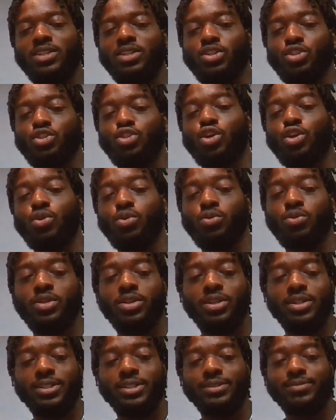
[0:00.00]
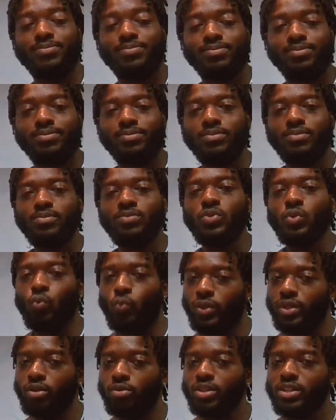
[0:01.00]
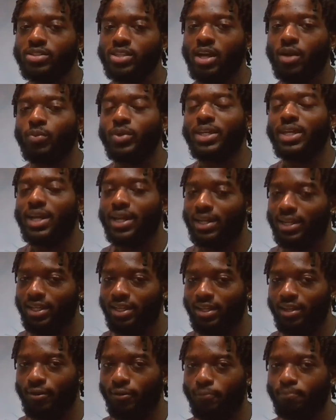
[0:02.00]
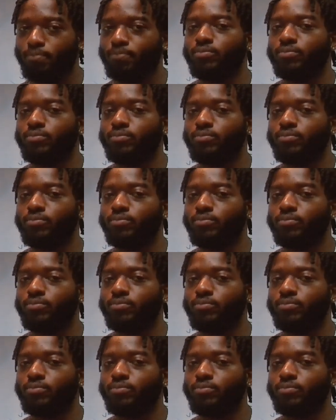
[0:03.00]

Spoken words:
So we know that's how we got here.